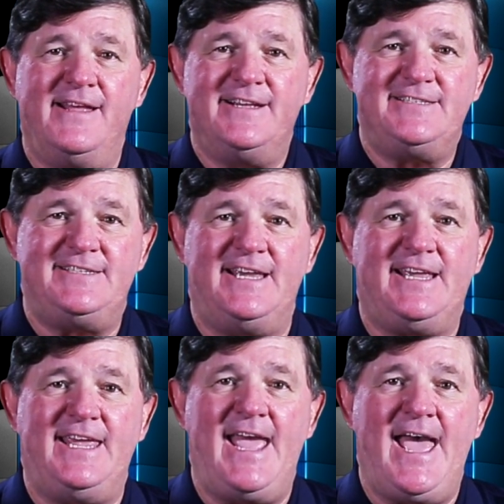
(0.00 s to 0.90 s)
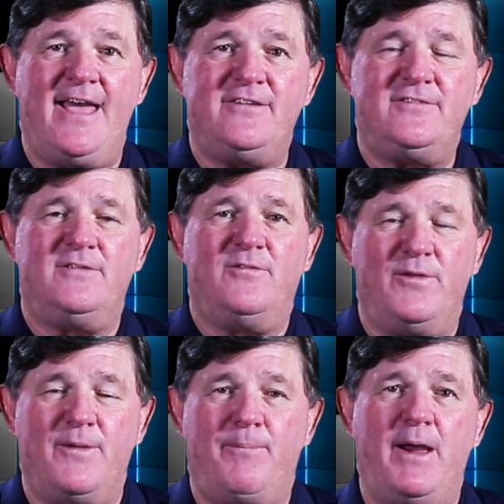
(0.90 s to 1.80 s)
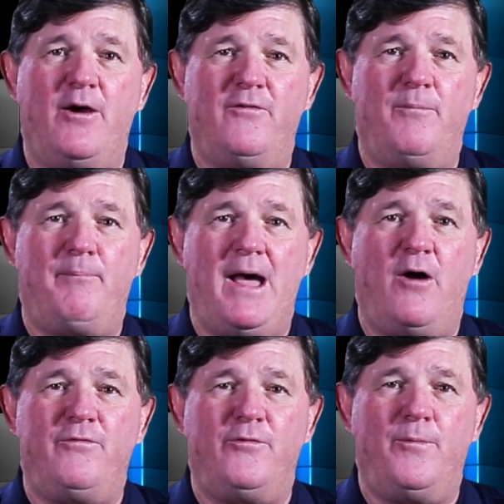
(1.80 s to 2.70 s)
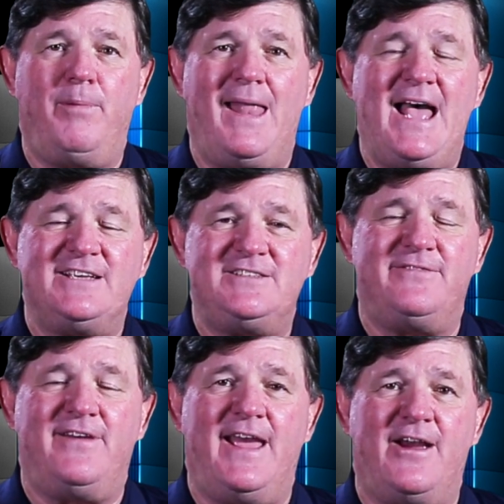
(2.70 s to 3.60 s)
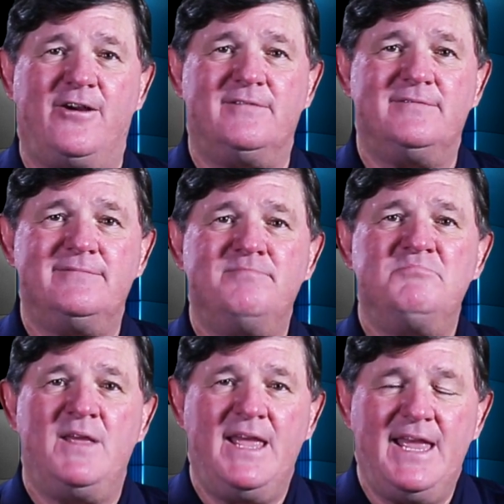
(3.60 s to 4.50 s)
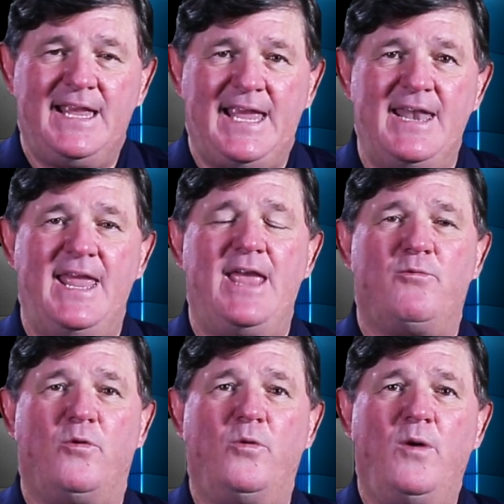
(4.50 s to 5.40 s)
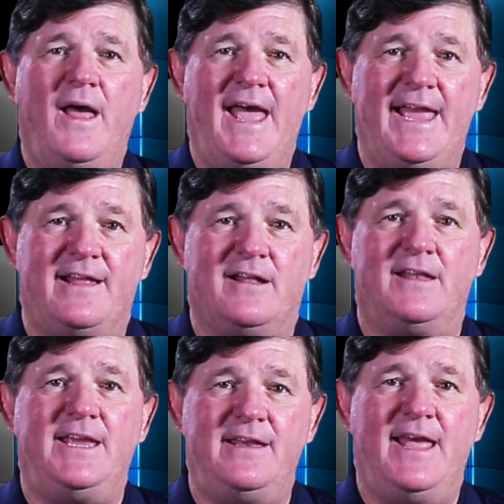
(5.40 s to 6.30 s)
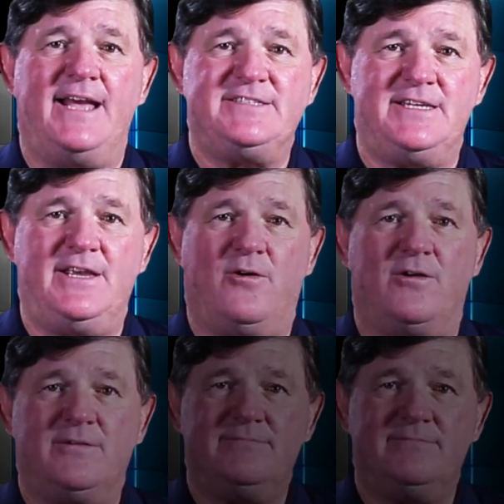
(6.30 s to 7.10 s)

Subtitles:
Sticky ash with a powerful blast of air can equal a clean SCR.